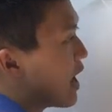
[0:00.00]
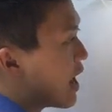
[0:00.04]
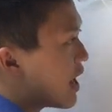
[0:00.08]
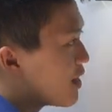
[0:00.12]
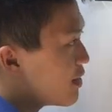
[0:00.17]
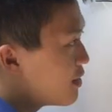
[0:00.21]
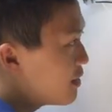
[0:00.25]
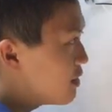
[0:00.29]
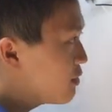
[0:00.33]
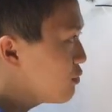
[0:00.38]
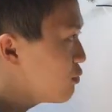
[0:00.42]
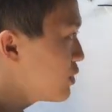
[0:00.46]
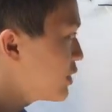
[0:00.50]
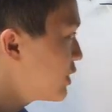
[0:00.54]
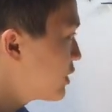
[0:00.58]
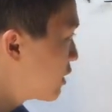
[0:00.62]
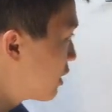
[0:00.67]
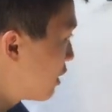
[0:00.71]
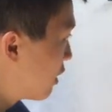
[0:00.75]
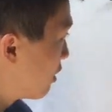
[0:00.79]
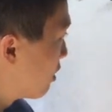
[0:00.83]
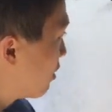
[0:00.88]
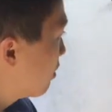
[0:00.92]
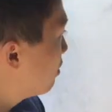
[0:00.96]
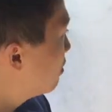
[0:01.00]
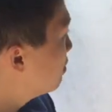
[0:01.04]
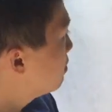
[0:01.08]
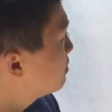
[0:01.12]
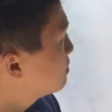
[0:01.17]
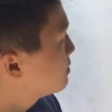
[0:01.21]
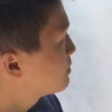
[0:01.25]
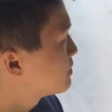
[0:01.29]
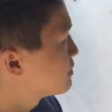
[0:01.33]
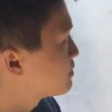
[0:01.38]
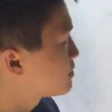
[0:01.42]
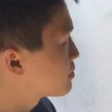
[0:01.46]
And then we know,
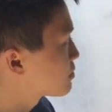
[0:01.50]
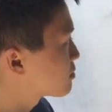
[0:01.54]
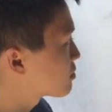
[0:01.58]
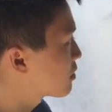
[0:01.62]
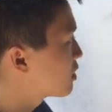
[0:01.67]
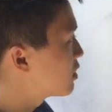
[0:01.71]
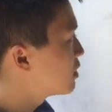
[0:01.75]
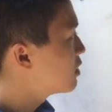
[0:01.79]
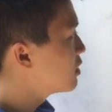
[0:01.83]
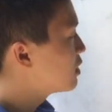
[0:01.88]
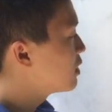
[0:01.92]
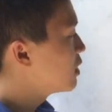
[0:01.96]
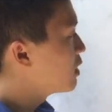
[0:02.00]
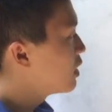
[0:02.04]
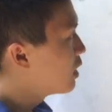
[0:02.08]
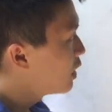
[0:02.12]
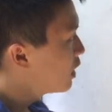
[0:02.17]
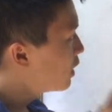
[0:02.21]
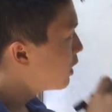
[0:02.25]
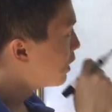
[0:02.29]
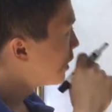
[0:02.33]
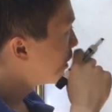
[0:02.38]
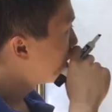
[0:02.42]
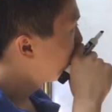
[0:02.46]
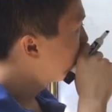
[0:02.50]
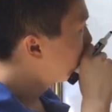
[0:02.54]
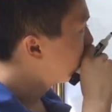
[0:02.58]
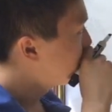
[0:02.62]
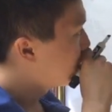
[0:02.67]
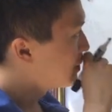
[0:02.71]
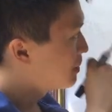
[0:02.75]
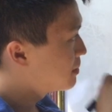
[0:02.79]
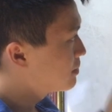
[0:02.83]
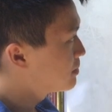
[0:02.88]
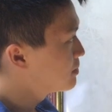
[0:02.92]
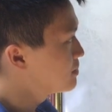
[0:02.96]

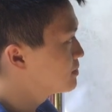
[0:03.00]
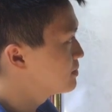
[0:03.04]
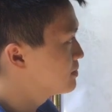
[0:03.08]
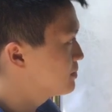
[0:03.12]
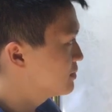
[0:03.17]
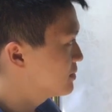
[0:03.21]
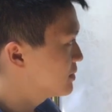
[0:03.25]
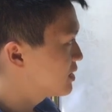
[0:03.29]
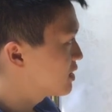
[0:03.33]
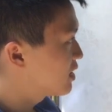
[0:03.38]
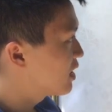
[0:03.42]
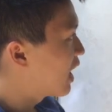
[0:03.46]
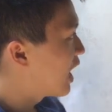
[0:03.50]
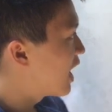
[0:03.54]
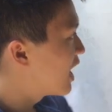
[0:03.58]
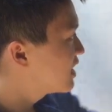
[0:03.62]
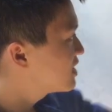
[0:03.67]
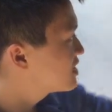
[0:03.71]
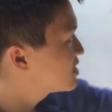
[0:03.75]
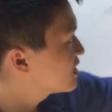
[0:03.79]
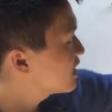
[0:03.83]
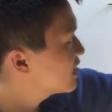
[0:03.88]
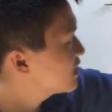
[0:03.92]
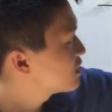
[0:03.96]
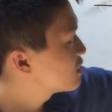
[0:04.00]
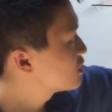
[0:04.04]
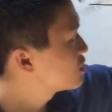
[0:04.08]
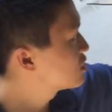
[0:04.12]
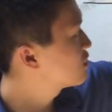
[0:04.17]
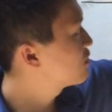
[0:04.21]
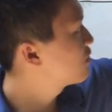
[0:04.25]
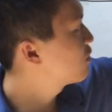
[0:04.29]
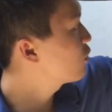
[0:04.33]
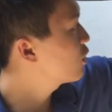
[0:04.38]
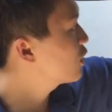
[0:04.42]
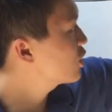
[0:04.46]
I said
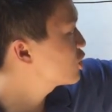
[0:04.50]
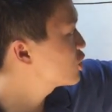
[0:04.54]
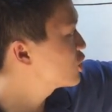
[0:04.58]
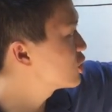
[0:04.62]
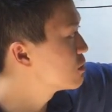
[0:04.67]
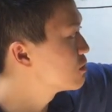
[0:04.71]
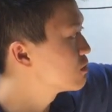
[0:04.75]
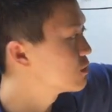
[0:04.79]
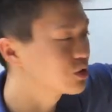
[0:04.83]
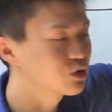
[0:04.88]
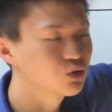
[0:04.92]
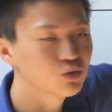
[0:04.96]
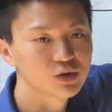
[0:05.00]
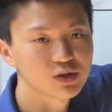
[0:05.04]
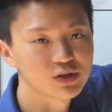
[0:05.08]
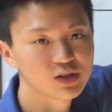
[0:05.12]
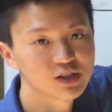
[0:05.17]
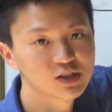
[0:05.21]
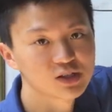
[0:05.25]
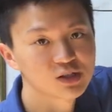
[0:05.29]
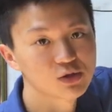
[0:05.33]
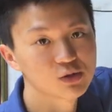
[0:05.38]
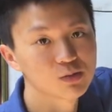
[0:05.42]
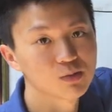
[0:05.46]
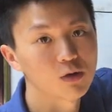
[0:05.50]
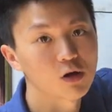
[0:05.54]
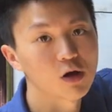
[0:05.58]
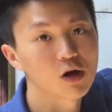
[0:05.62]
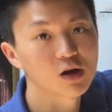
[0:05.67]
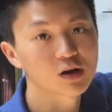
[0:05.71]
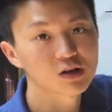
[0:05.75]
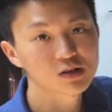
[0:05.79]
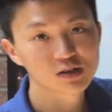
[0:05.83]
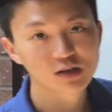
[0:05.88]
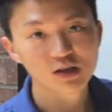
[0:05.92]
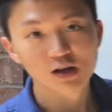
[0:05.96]
there's friction between these two
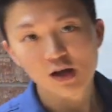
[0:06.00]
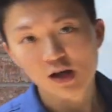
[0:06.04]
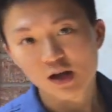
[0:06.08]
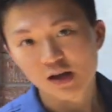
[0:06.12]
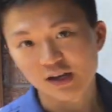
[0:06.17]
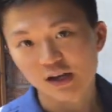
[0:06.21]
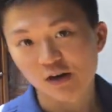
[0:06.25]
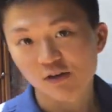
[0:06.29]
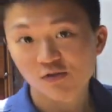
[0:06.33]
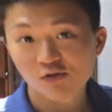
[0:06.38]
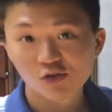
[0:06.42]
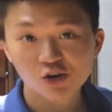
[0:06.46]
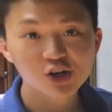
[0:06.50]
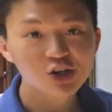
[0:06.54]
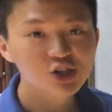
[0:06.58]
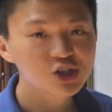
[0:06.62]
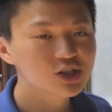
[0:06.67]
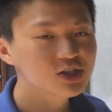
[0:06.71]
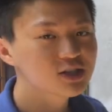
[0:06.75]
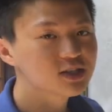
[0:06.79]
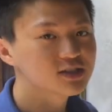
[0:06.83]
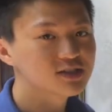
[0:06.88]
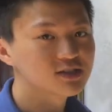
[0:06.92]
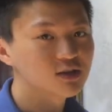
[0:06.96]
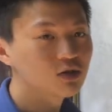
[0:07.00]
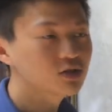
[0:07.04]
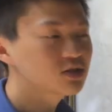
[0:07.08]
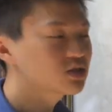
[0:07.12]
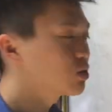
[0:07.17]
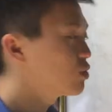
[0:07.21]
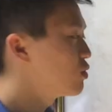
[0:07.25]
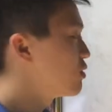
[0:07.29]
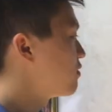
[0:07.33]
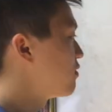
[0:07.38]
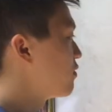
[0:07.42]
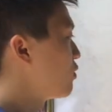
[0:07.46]
blocks. Now, friction is
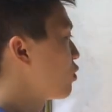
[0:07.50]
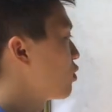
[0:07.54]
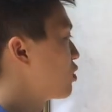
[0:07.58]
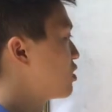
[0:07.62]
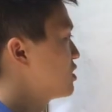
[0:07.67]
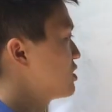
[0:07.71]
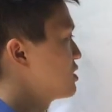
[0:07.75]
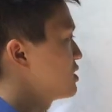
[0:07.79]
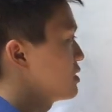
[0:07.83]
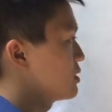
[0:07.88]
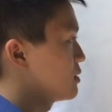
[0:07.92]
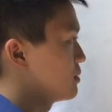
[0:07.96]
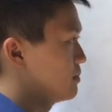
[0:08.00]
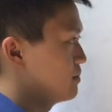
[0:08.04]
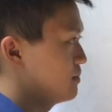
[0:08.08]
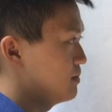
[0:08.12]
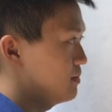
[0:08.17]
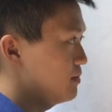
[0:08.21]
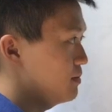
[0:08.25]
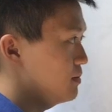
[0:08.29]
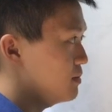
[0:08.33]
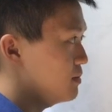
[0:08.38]
also a force.